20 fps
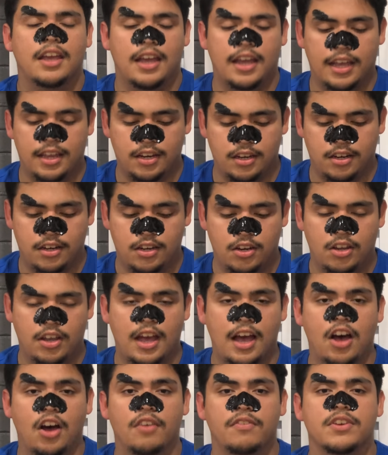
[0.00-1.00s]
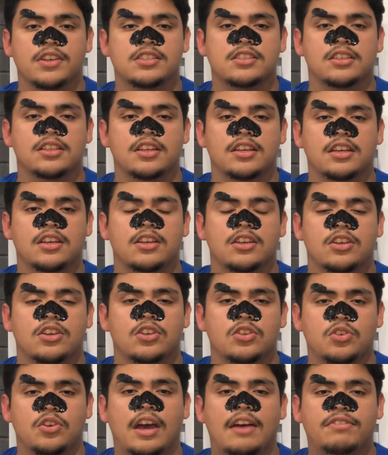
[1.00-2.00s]
and obviously
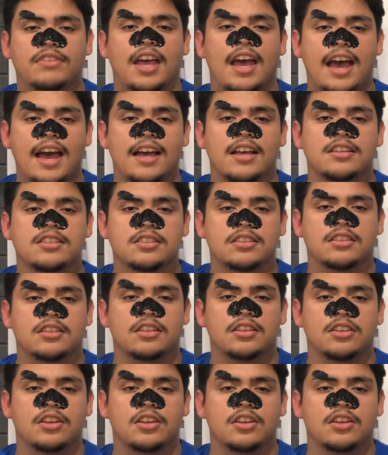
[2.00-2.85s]
you have to ask